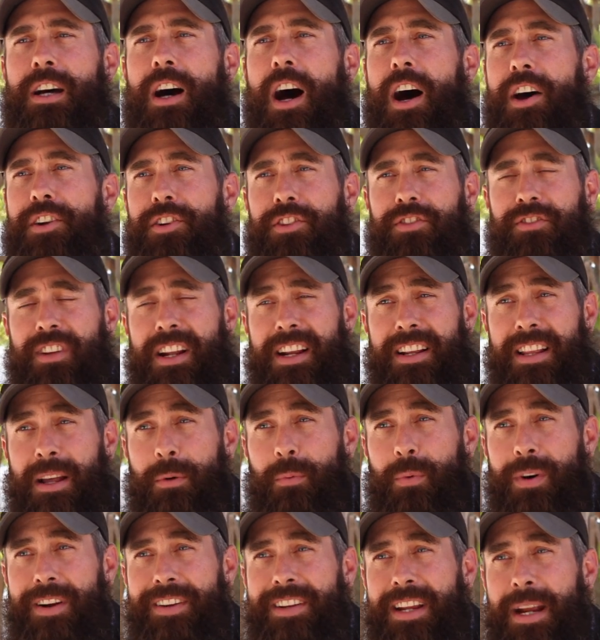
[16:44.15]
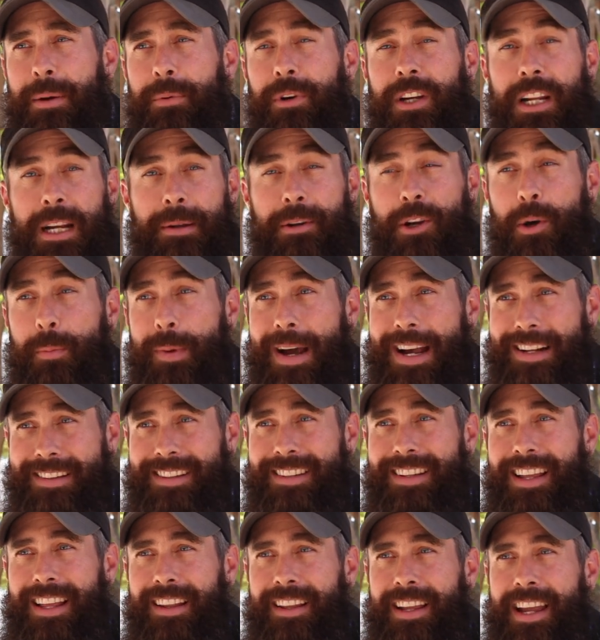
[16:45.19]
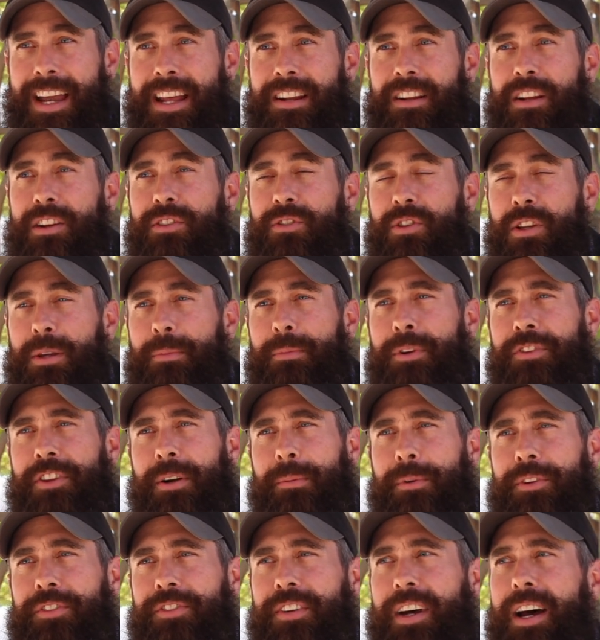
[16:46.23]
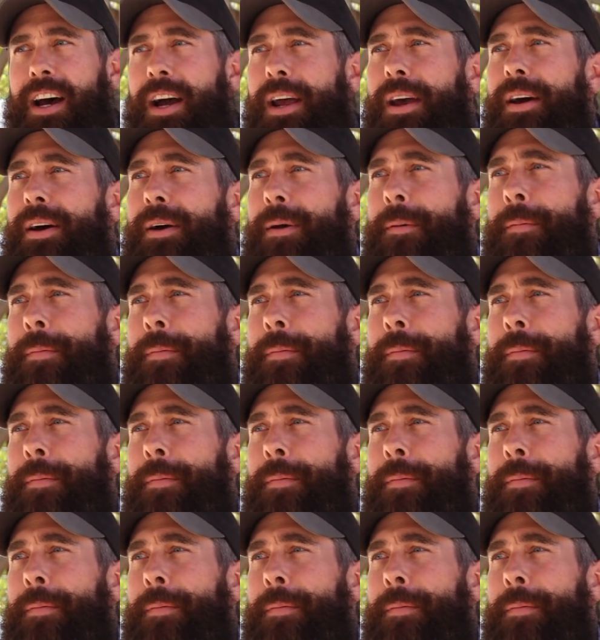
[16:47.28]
understanding that one day we're going to go back to that land and do them with our Messiah.